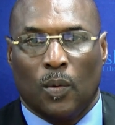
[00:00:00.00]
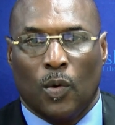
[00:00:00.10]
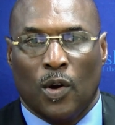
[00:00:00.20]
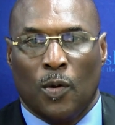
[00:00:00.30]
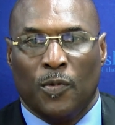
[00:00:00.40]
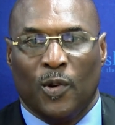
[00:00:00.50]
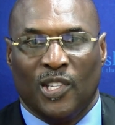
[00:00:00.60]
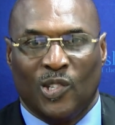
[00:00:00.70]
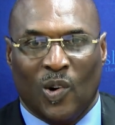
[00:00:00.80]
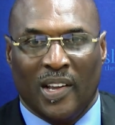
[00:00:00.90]
we hope you
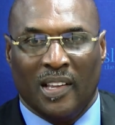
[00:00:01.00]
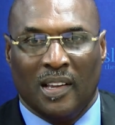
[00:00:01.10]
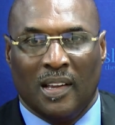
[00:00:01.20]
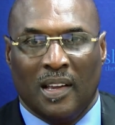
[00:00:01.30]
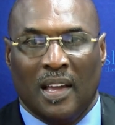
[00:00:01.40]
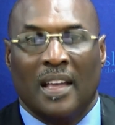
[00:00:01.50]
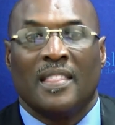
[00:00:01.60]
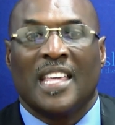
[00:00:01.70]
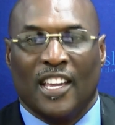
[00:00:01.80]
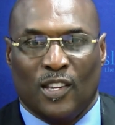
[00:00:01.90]
enjoy.
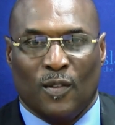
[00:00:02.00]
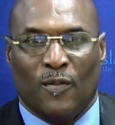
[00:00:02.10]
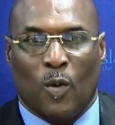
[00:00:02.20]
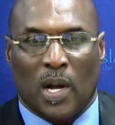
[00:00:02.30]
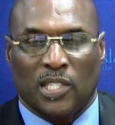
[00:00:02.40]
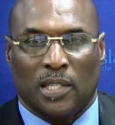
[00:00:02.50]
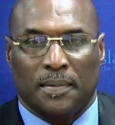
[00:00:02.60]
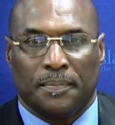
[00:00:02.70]
Thank you for watching.